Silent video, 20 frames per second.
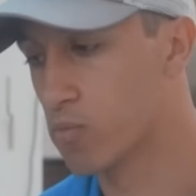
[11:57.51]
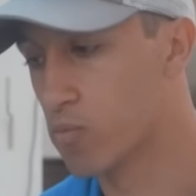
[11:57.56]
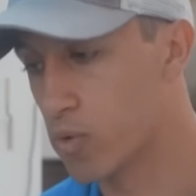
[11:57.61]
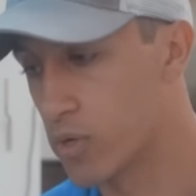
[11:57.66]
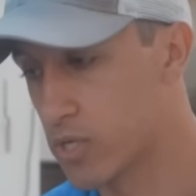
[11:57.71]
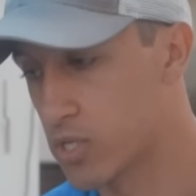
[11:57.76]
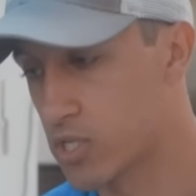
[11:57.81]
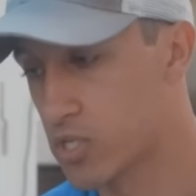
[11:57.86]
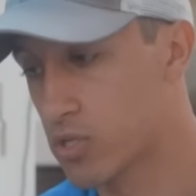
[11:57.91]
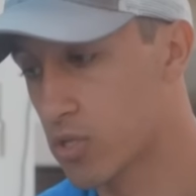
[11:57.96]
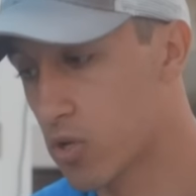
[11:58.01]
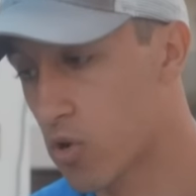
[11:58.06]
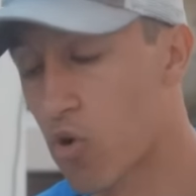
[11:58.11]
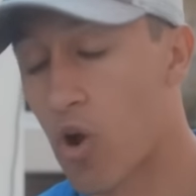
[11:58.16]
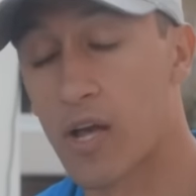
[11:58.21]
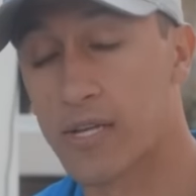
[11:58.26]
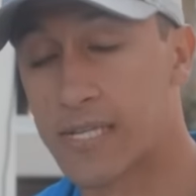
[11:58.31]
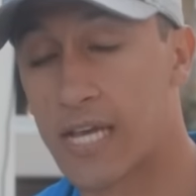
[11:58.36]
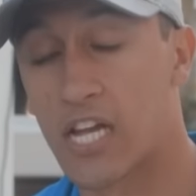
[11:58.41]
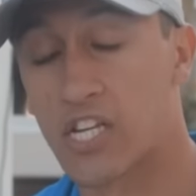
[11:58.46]
which
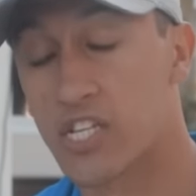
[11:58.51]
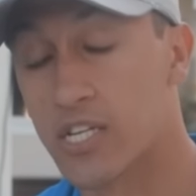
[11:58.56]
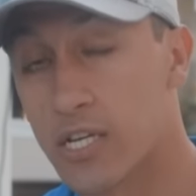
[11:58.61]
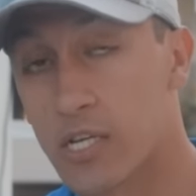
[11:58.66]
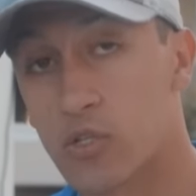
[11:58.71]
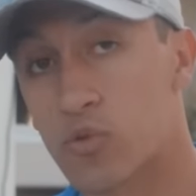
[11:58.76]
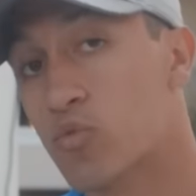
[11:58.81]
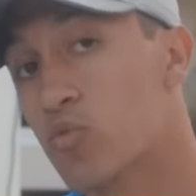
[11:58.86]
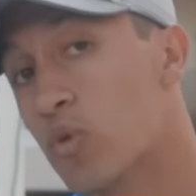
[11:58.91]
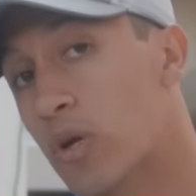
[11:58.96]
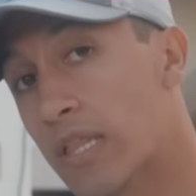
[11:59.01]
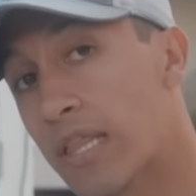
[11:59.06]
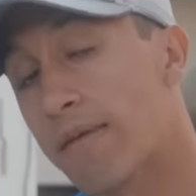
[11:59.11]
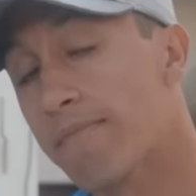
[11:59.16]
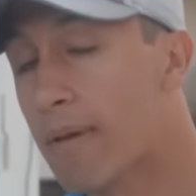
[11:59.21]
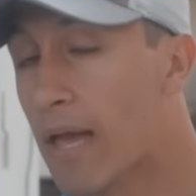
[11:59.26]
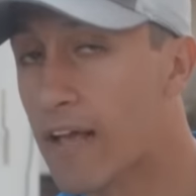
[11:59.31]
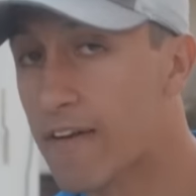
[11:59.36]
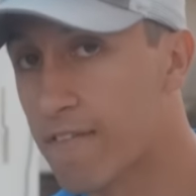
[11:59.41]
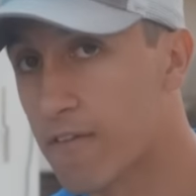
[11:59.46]
crosshatching is really
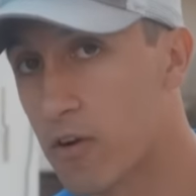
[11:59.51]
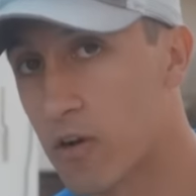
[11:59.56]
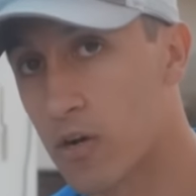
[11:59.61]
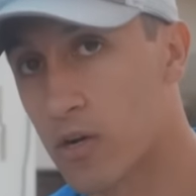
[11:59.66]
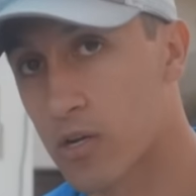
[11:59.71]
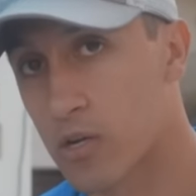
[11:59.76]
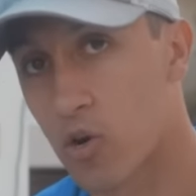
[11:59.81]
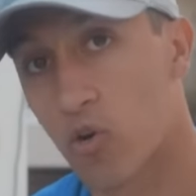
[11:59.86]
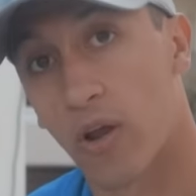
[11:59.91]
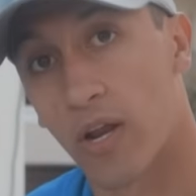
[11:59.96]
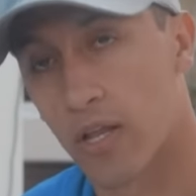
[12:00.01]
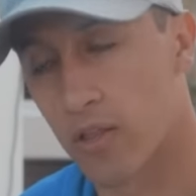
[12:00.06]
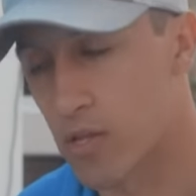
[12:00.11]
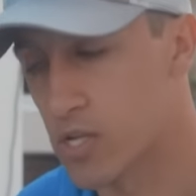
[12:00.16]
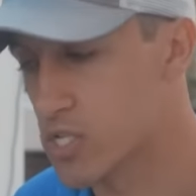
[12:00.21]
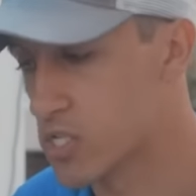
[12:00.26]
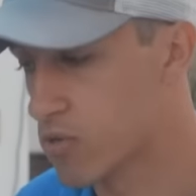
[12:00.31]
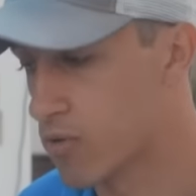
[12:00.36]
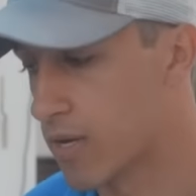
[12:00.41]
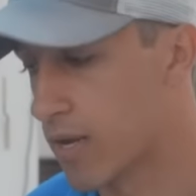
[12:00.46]
made for creating
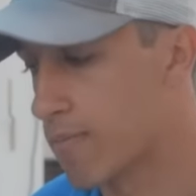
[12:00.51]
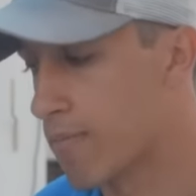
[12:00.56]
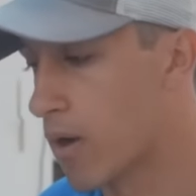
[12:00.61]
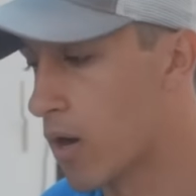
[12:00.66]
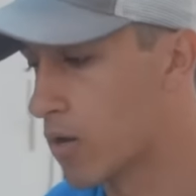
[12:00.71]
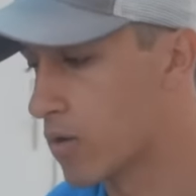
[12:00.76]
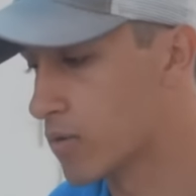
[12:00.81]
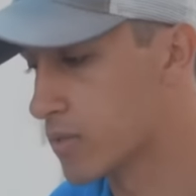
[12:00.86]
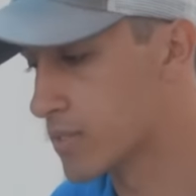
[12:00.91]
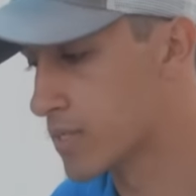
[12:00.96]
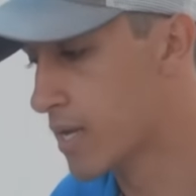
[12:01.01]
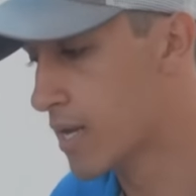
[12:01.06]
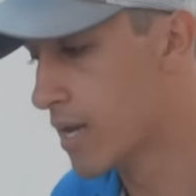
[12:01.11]
those 3D models.